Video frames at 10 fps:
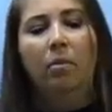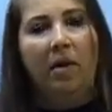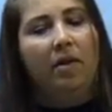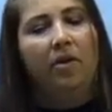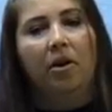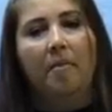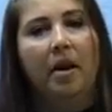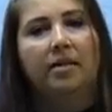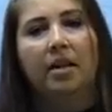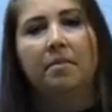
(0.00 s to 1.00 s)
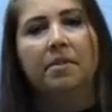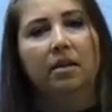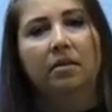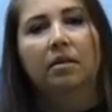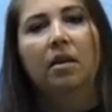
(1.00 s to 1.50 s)
with other RMAC teams
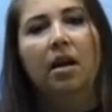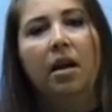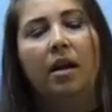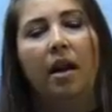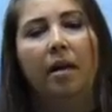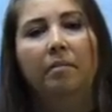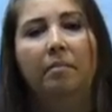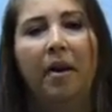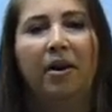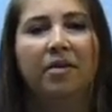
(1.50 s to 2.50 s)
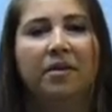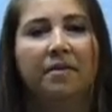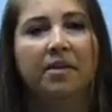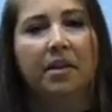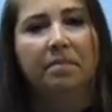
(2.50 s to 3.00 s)
and kind of make
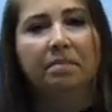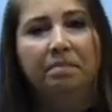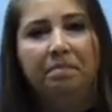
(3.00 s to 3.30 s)
ourselves seen.